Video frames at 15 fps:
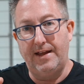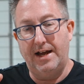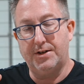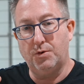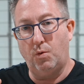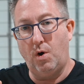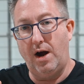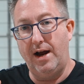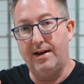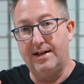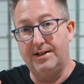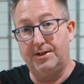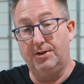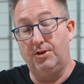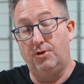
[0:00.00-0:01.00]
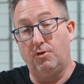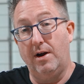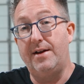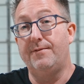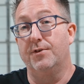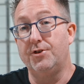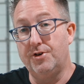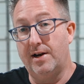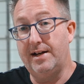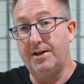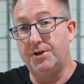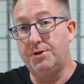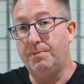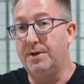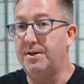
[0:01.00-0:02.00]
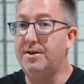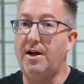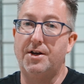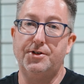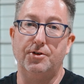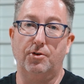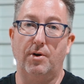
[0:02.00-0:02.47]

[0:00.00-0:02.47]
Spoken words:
that's why it's great for drainage, but not so